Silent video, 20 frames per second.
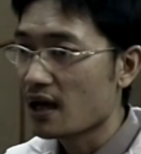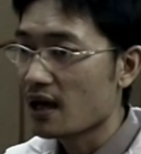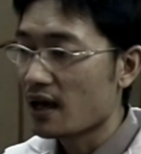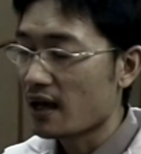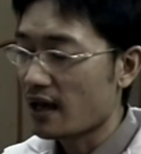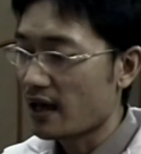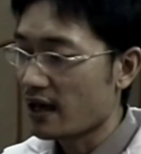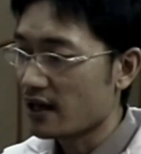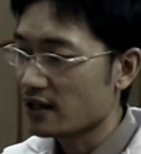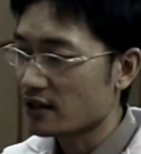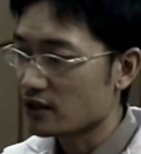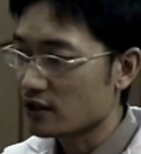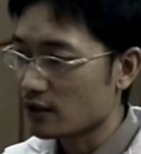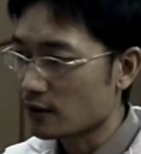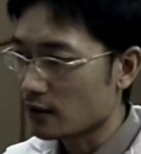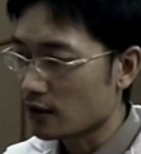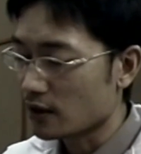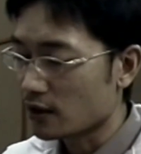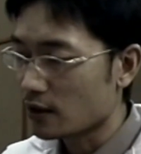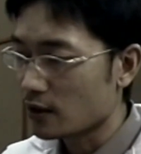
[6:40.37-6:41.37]
and
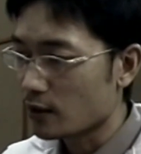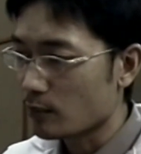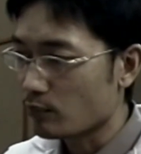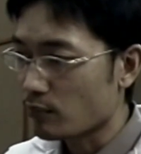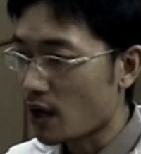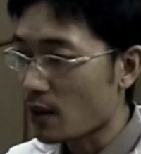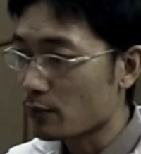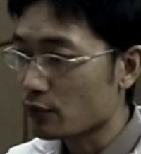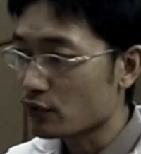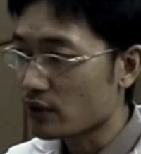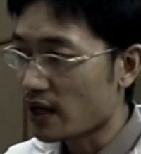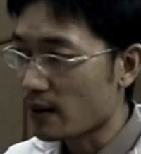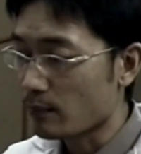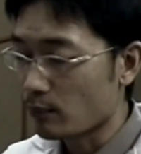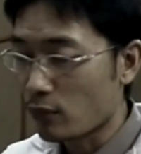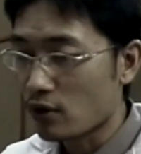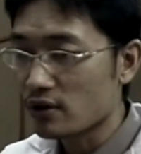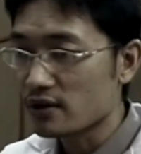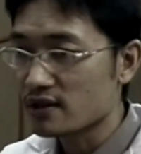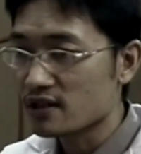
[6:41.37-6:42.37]
pulmonary
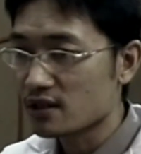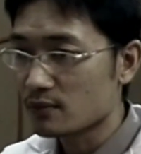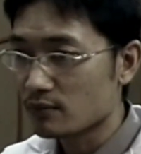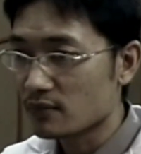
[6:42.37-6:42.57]
embolism